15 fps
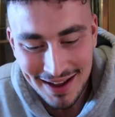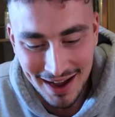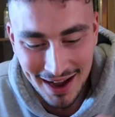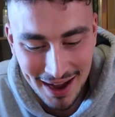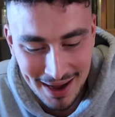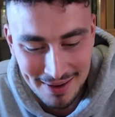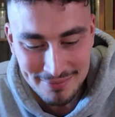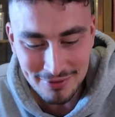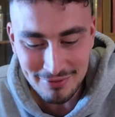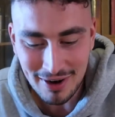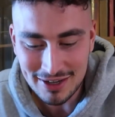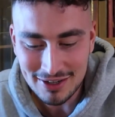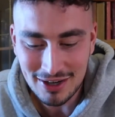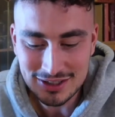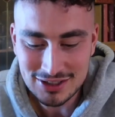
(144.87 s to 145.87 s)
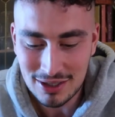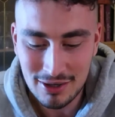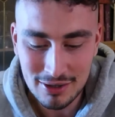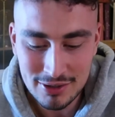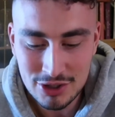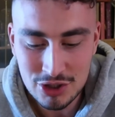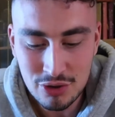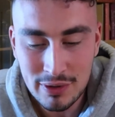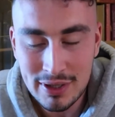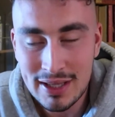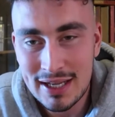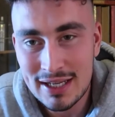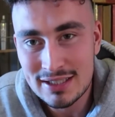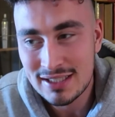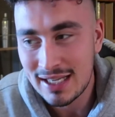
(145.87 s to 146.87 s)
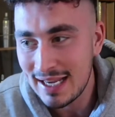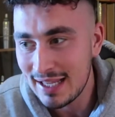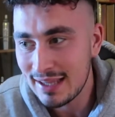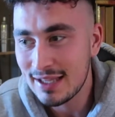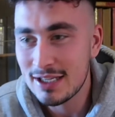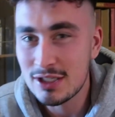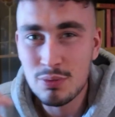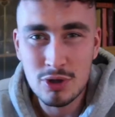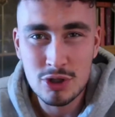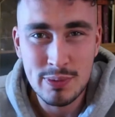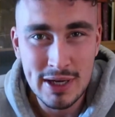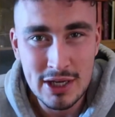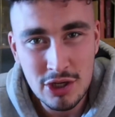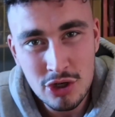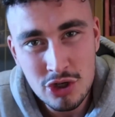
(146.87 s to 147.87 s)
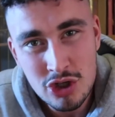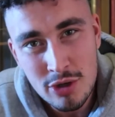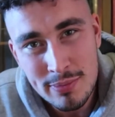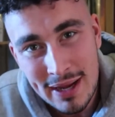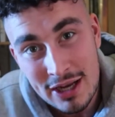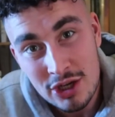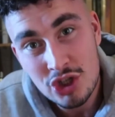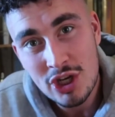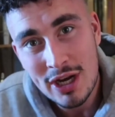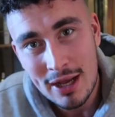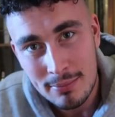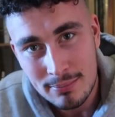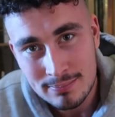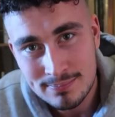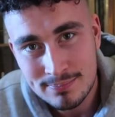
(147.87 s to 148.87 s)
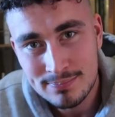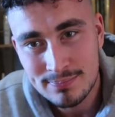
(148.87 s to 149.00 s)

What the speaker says: Right guys, so I'm gonna enjoy this, eat this, watch a bit of YouTube and chill out.